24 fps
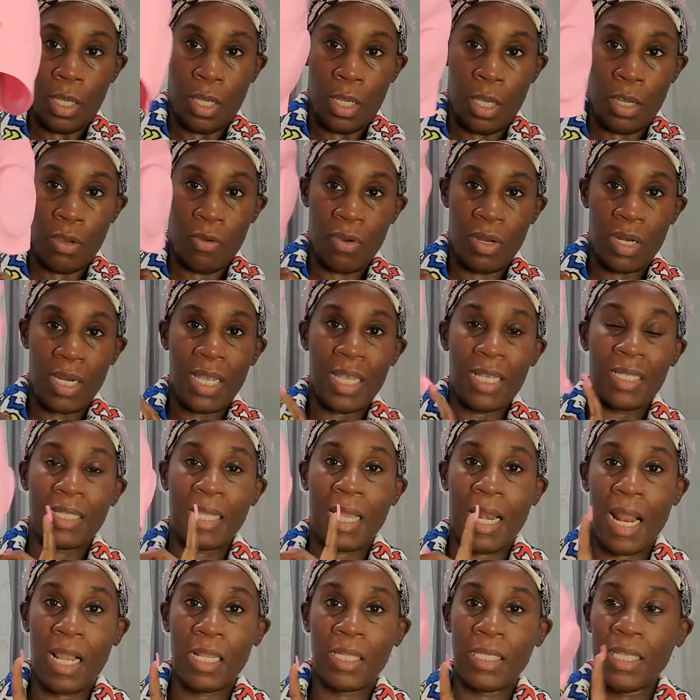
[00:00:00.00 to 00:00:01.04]
Here it is,
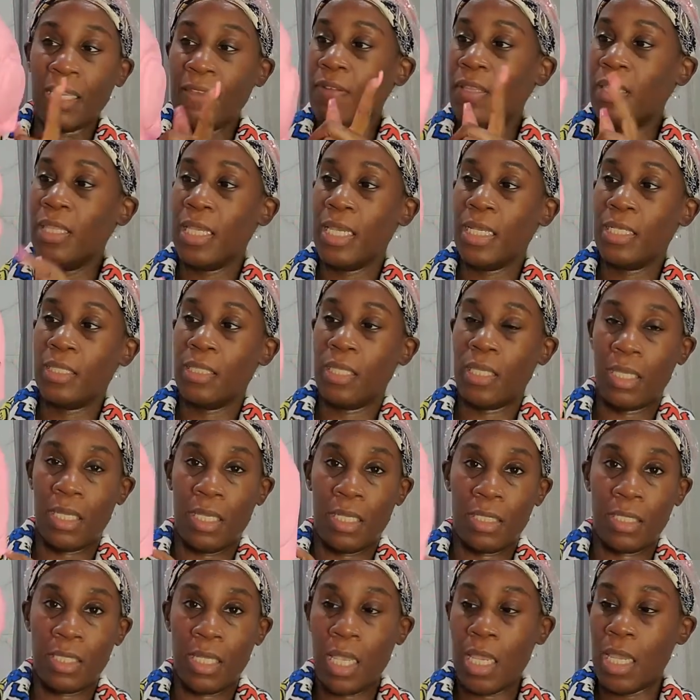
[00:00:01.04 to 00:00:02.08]
and I'll leave a link to
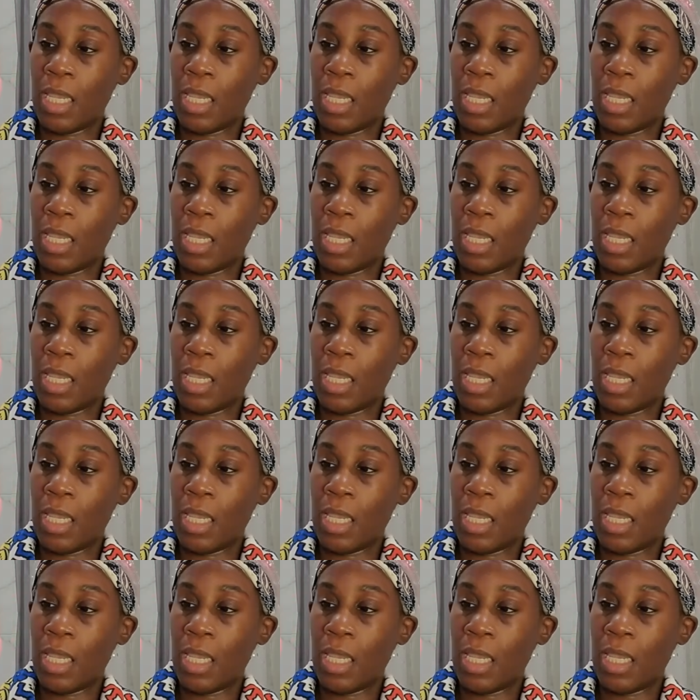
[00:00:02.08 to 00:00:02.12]
this